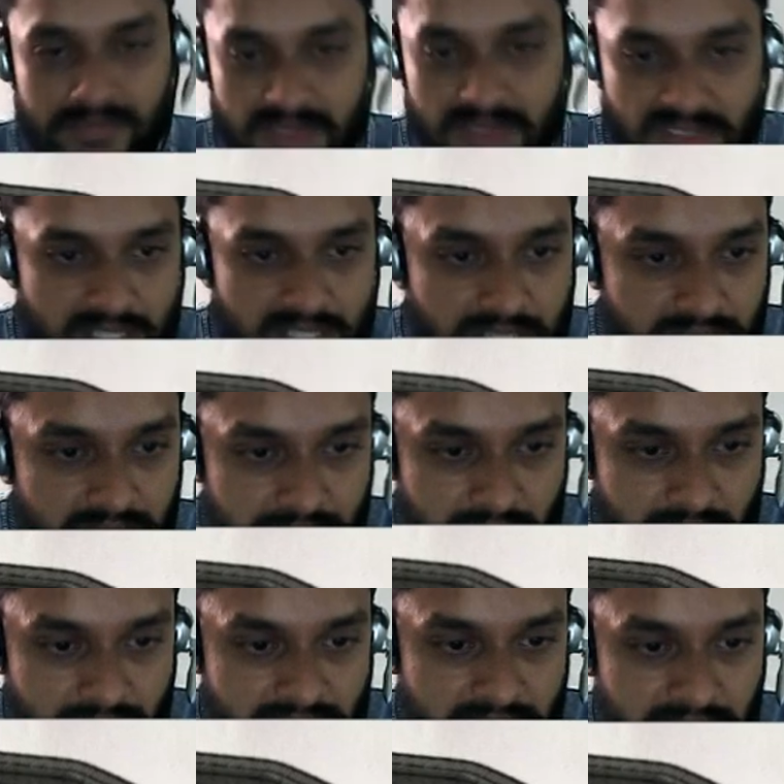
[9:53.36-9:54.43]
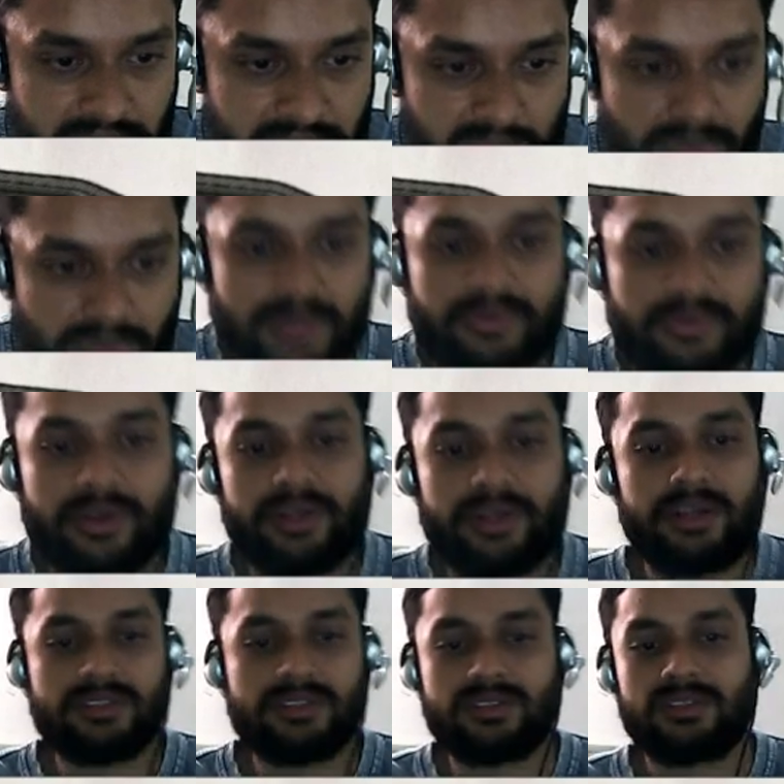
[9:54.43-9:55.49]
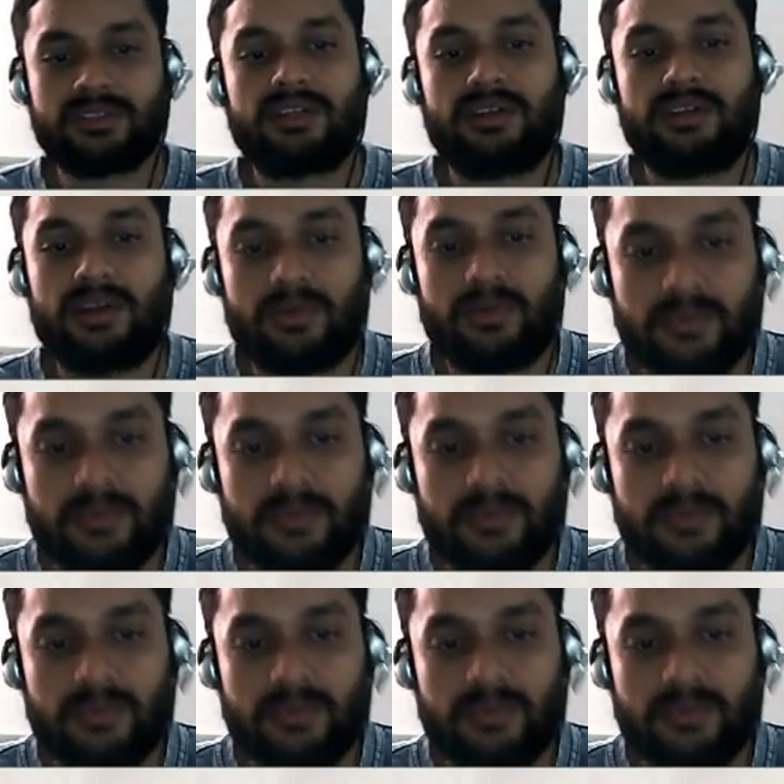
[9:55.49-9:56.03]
circle. You can see it is 25 radius. Now